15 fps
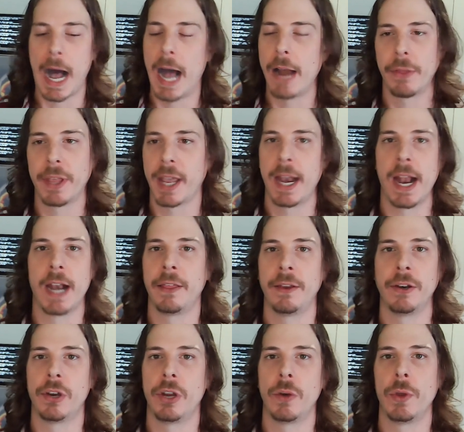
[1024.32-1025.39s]
I don't think it had anything
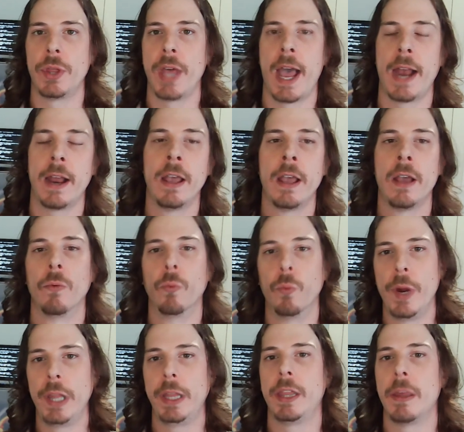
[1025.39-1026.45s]
to do with that.
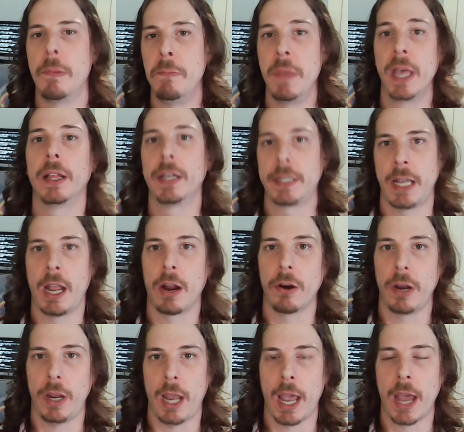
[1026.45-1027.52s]
Really, the
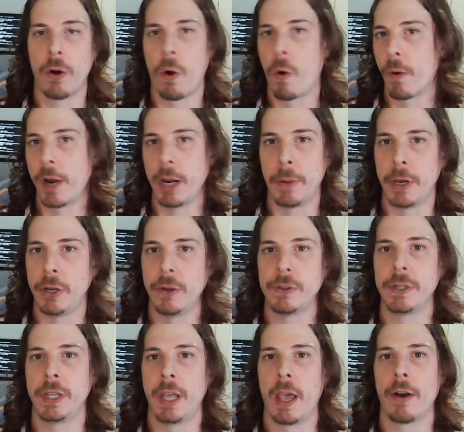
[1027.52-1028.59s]
military had already been
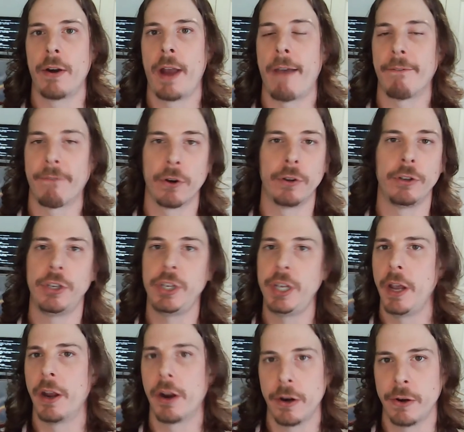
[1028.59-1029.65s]
using the internet for
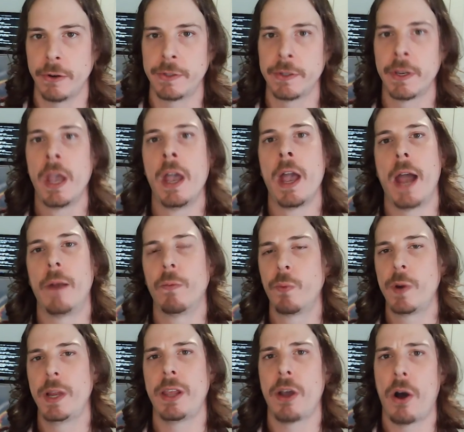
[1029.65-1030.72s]
years, and
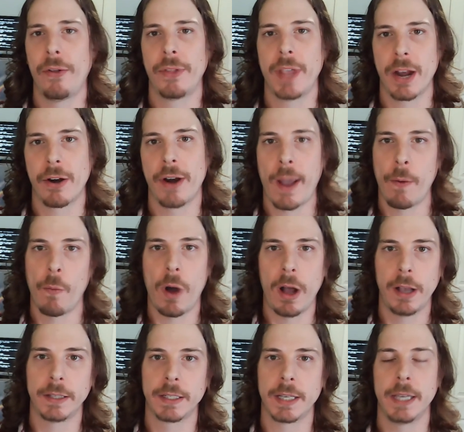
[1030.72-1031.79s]
really all the internet
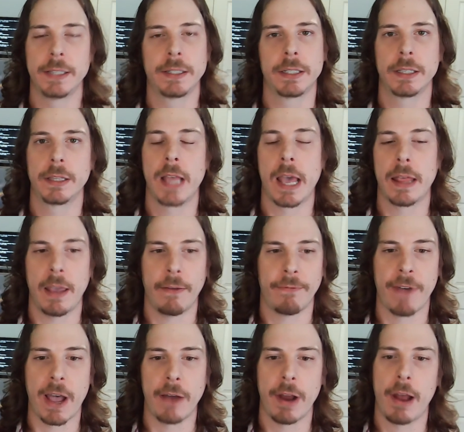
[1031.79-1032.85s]
is that they
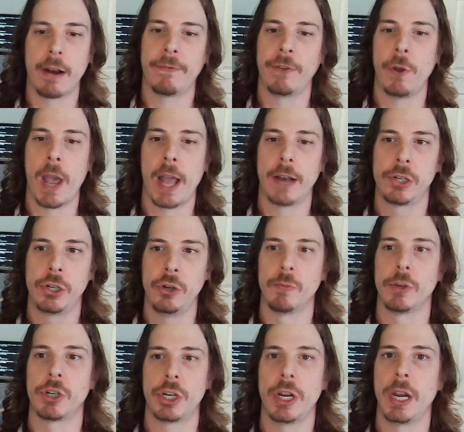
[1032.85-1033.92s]
found out if you had two
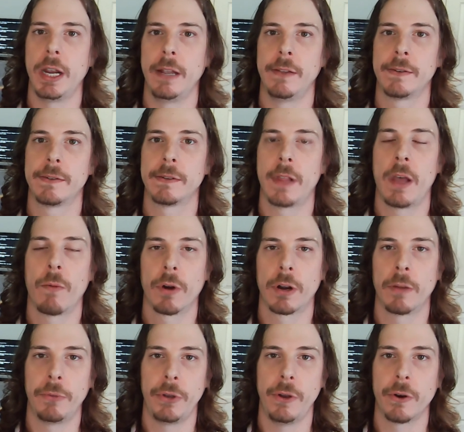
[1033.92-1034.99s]
machines that were
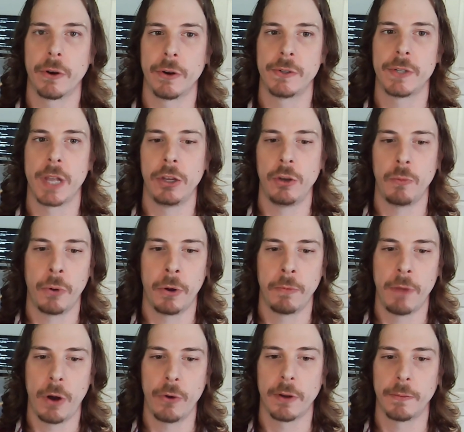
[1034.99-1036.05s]
computers and you put
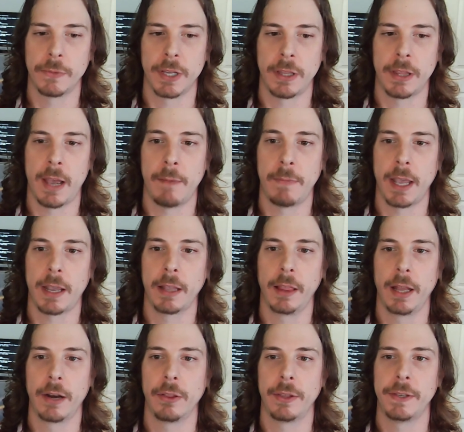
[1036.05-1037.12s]
modems in them, they could
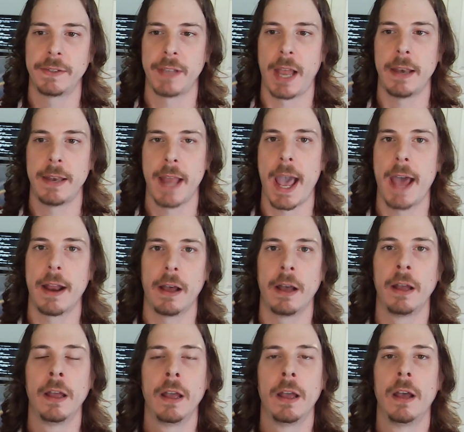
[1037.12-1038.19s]
literally send data
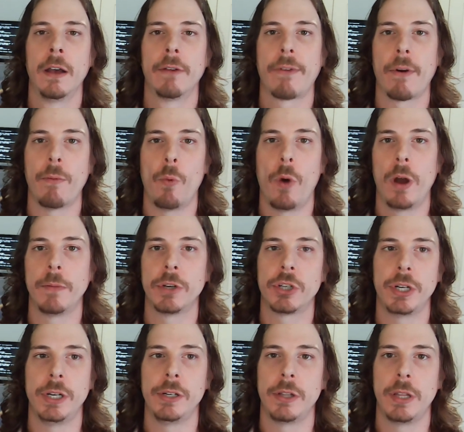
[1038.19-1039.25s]
from one
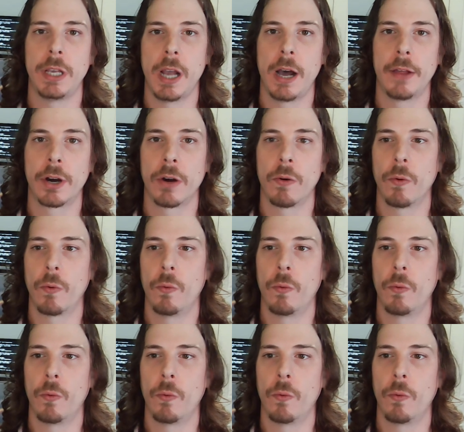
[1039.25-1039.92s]
machine to the other